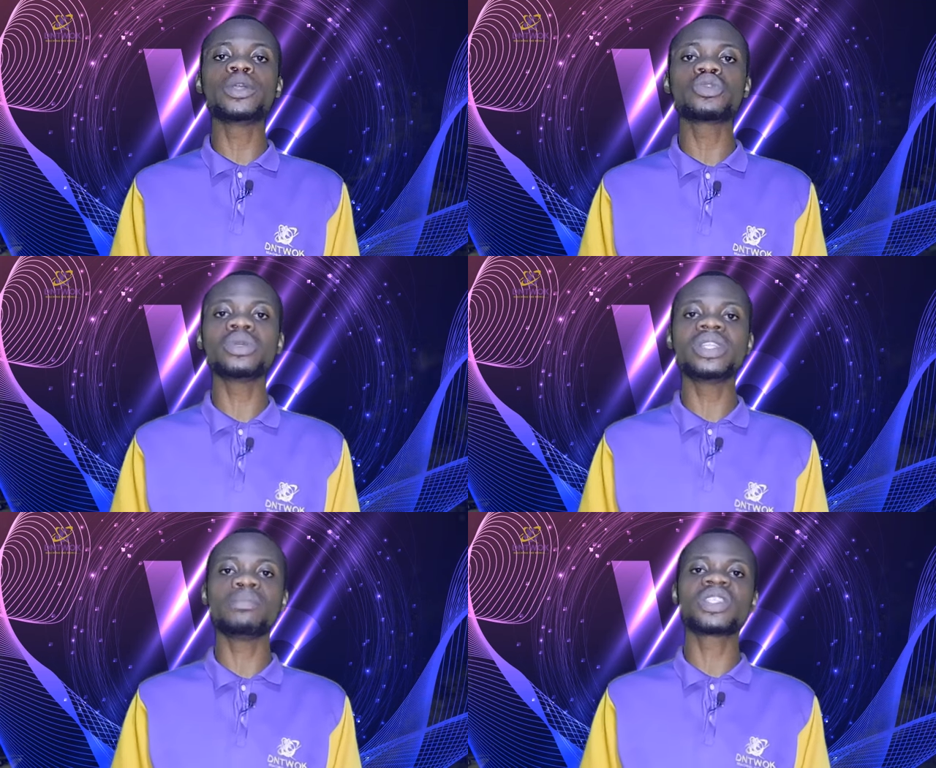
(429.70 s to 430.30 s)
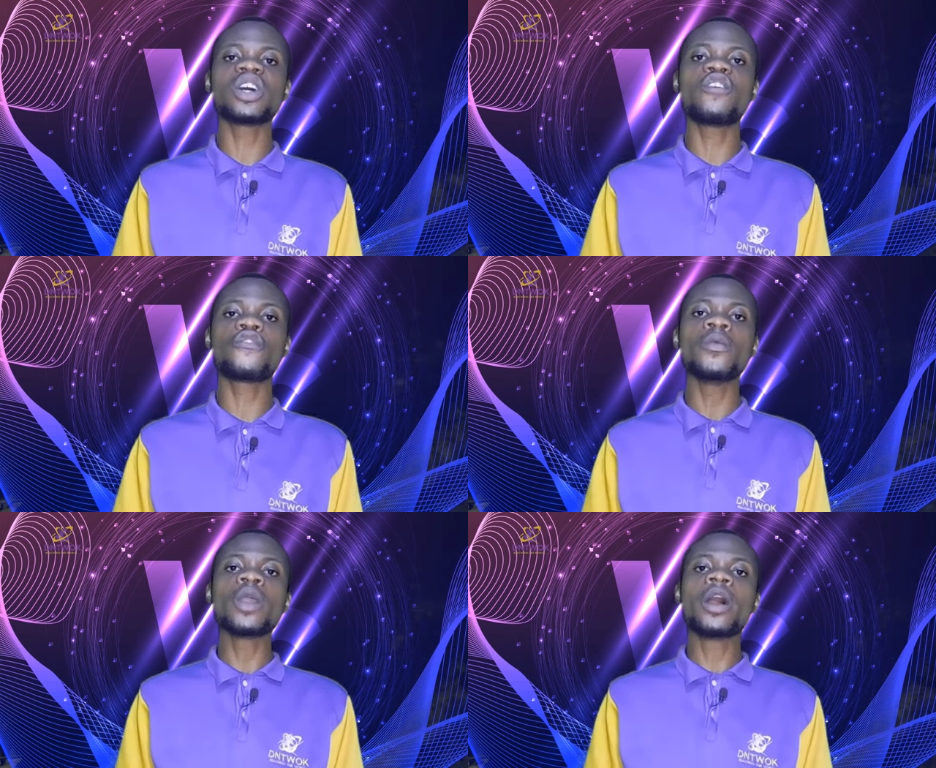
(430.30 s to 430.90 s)
between
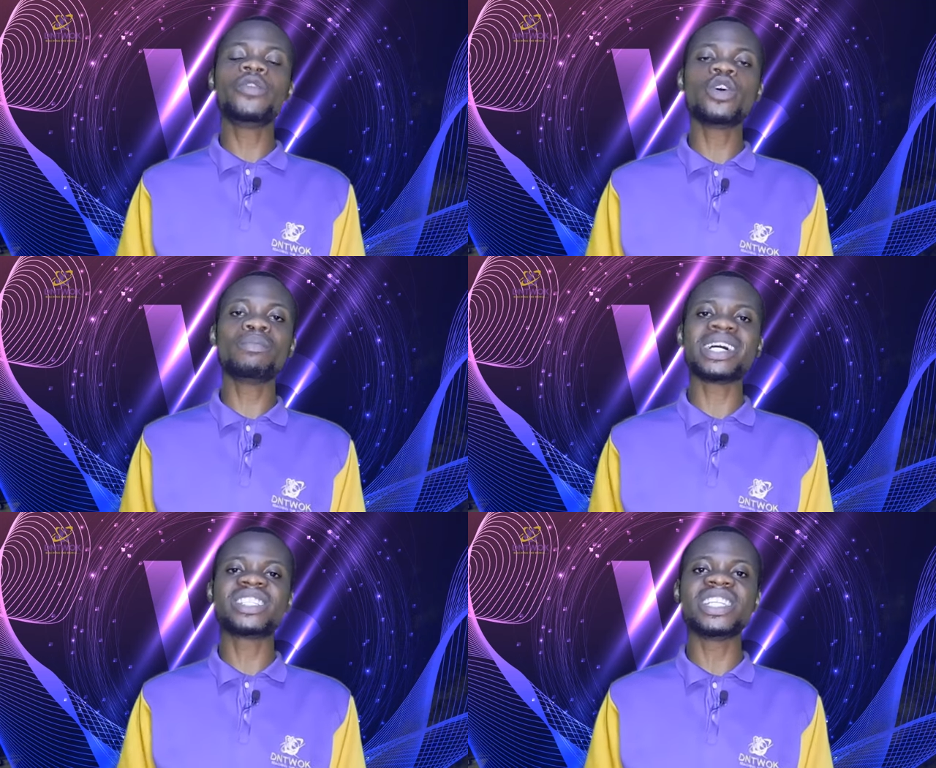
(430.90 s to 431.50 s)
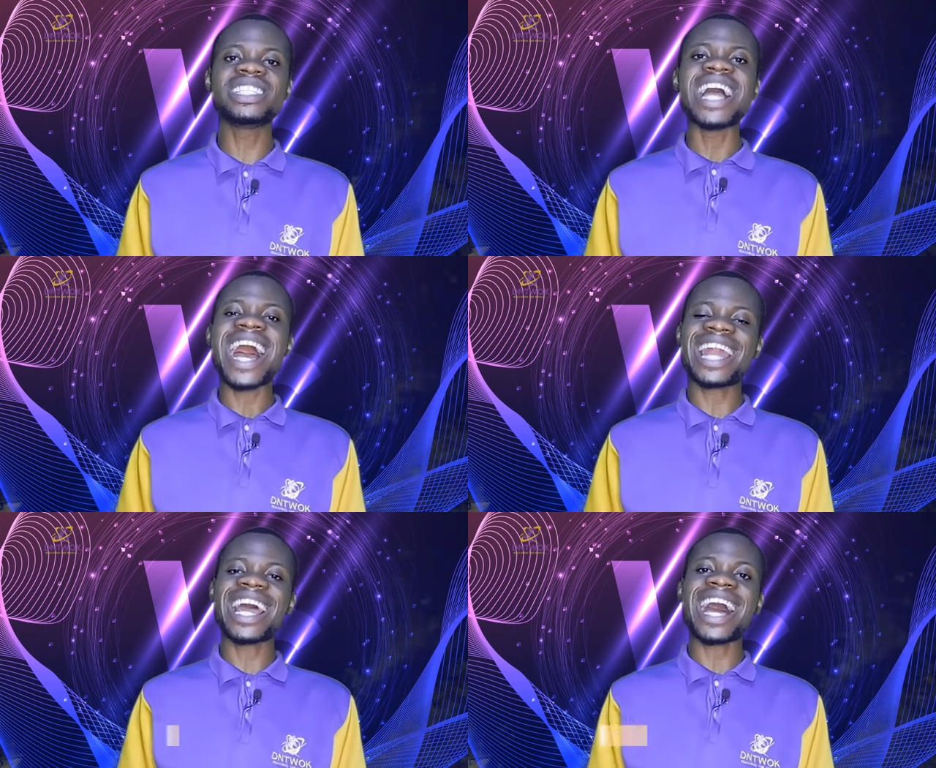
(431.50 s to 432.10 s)
themselves. Real Madrid
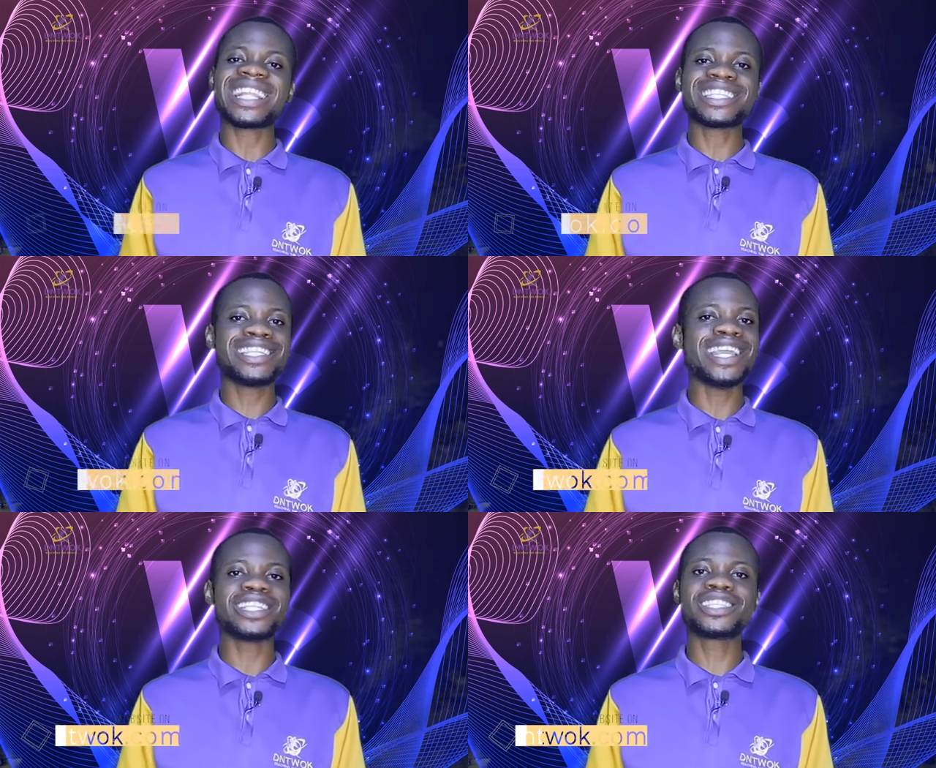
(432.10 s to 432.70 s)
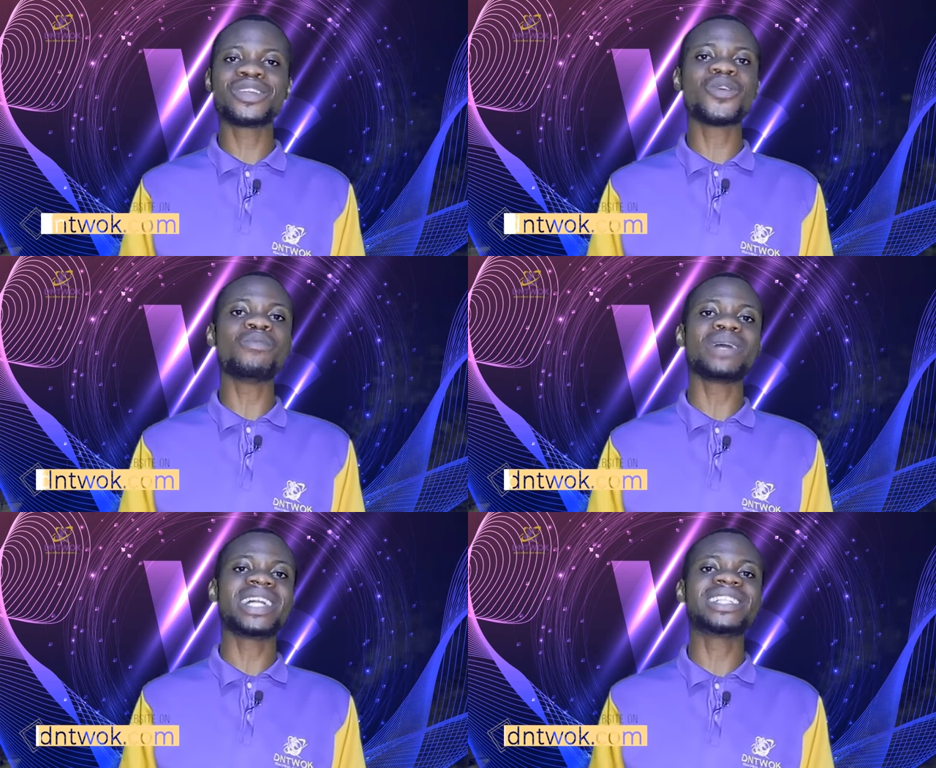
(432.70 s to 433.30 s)
and
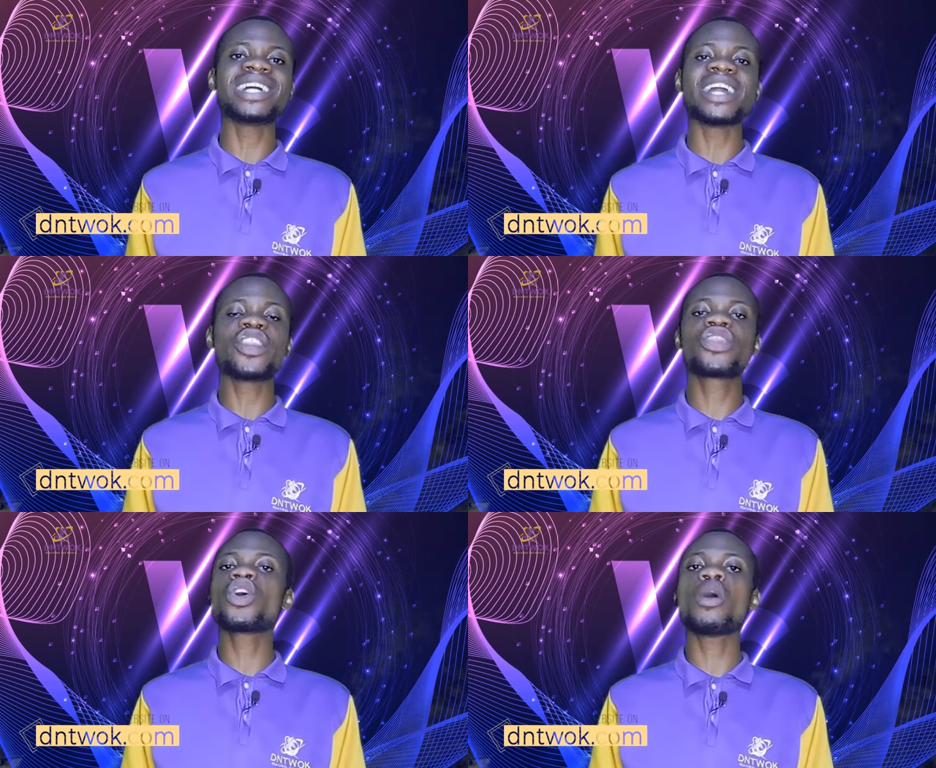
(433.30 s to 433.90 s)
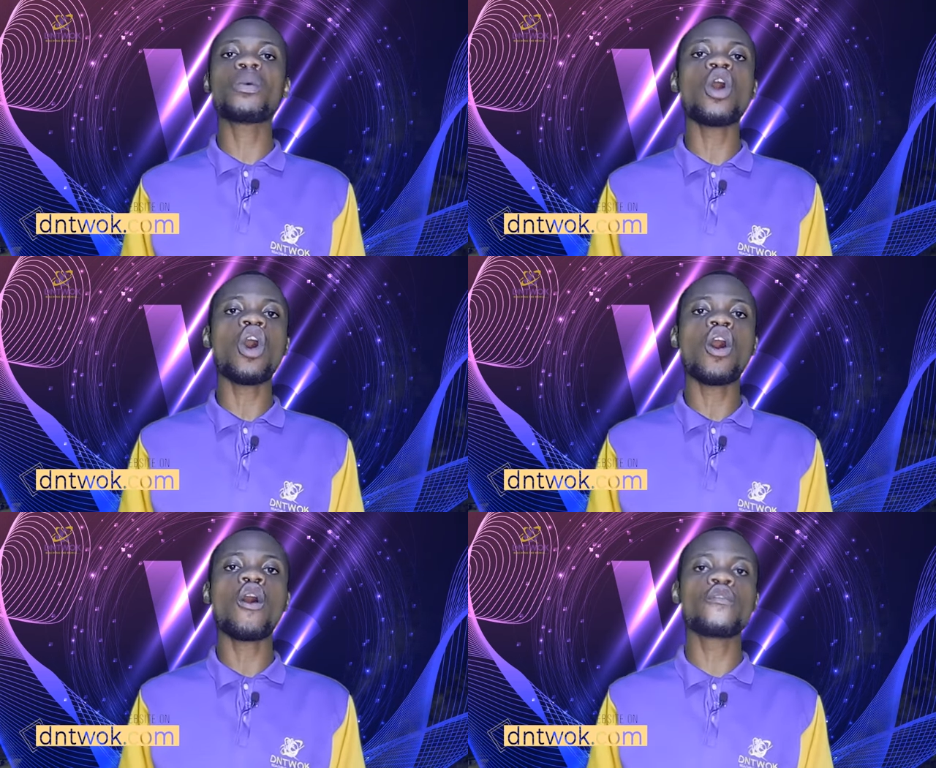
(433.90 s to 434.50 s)
Atletico Madrid at the top
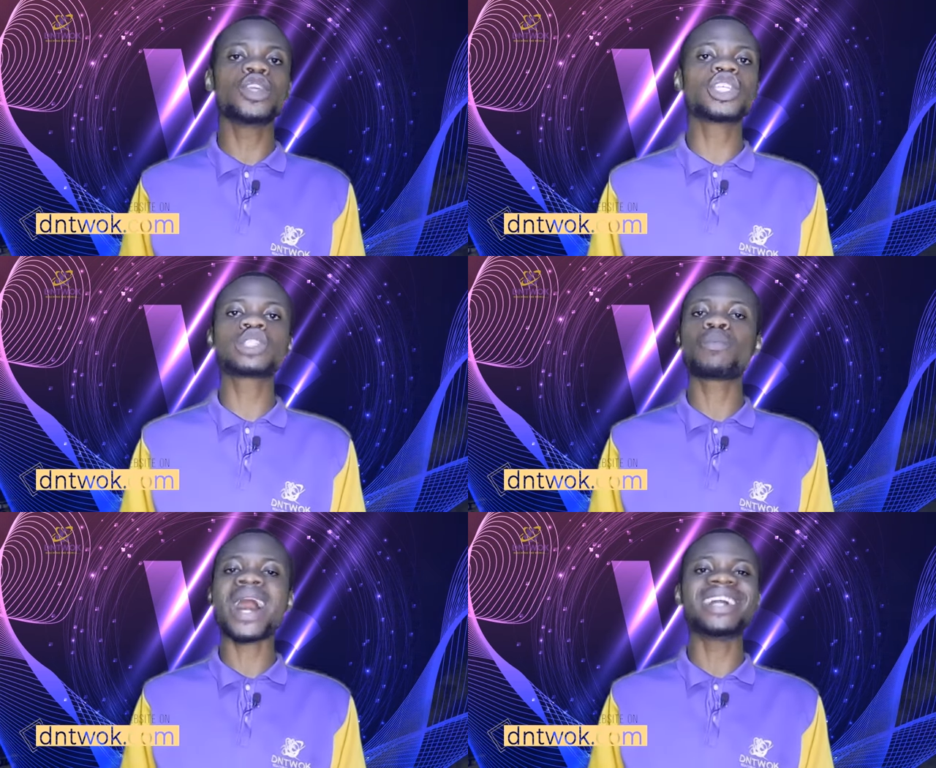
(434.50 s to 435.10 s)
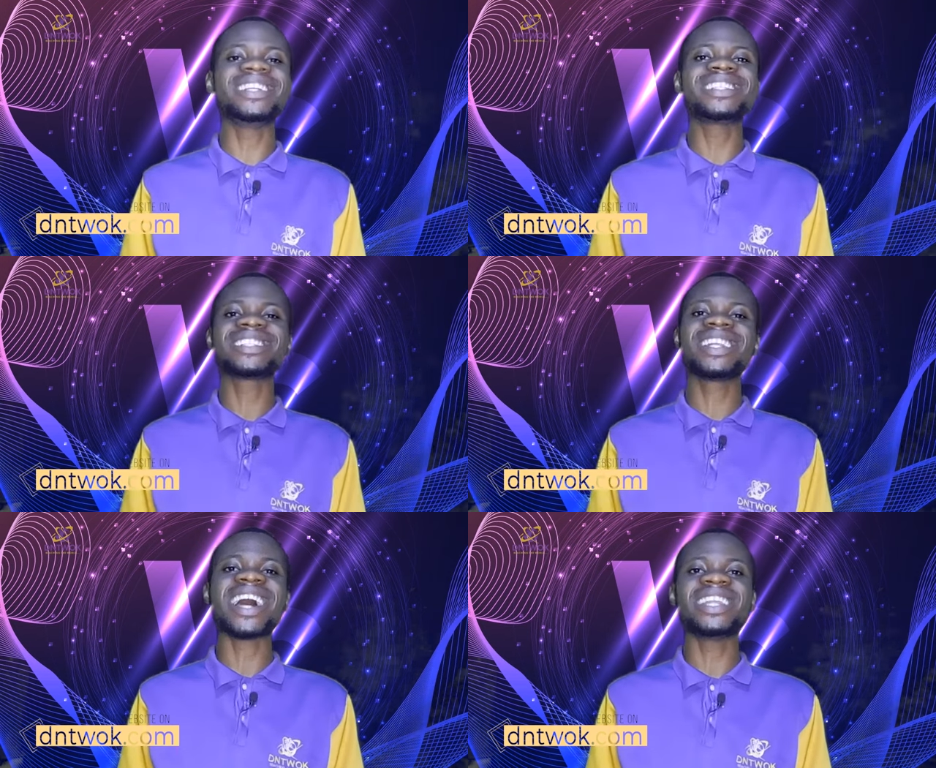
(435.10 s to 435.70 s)
of the
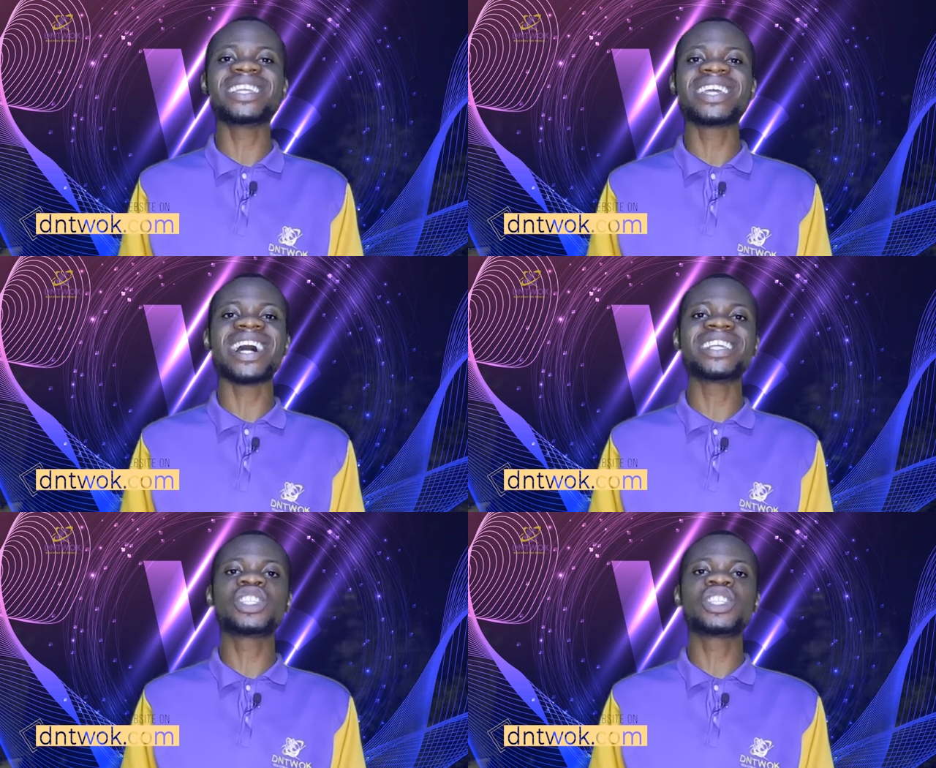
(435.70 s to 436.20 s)
Spanish La Liga.